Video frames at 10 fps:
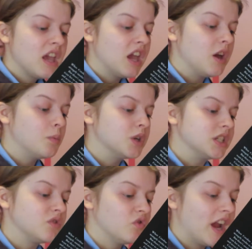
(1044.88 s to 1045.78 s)
It
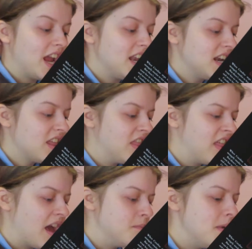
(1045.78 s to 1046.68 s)
was rain
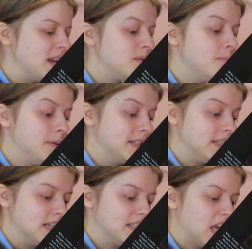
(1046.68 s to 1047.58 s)
that meant
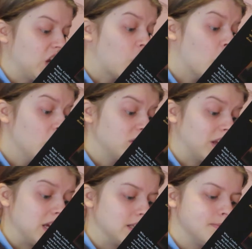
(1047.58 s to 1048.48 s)
business, and
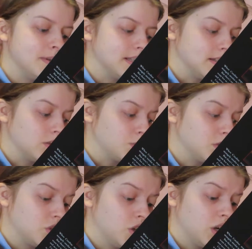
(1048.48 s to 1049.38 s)
currently its business
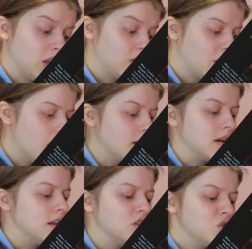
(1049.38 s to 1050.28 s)
was turning the
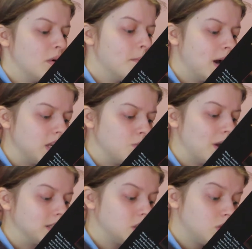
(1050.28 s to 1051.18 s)
garden into a muddy,
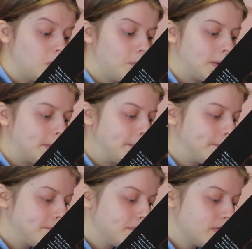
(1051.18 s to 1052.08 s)
wet soup.
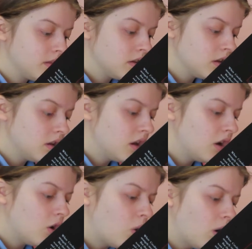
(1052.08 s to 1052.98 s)

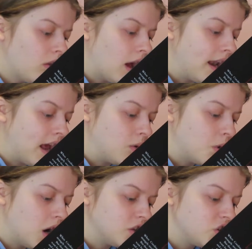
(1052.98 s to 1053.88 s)
Coraline had
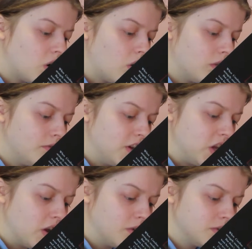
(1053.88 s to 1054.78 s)
watched all the
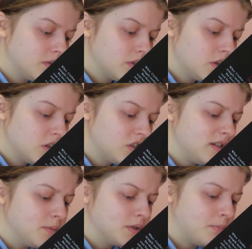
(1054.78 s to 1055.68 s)
videos.
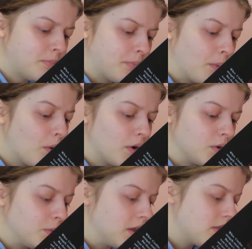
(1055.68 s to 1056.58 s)
She was
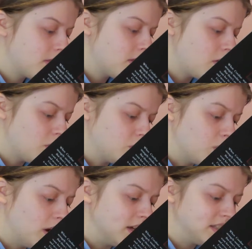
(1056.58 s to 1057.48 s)
bored with her
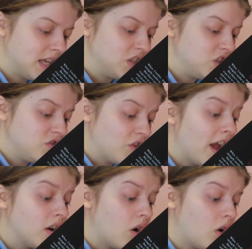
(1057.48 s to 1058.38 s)
toys, and she'd
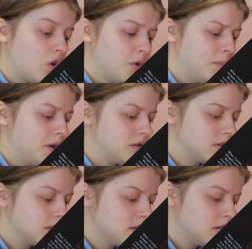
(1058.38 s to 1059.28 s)
read all her books.